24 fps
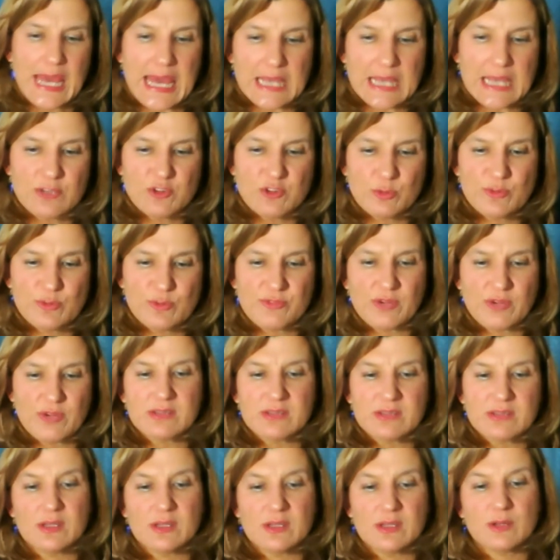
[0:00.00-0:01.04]
and she was
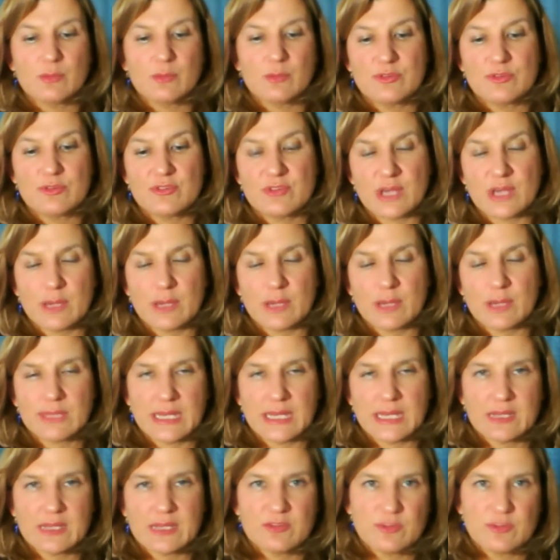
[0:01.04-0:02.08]
finding that it was
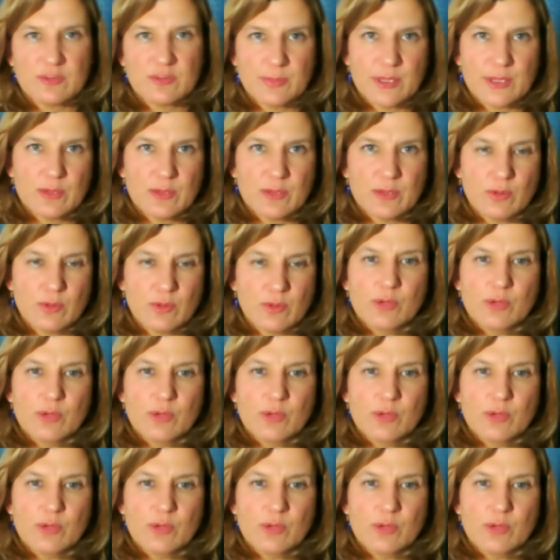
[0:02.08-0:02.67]
getting to be a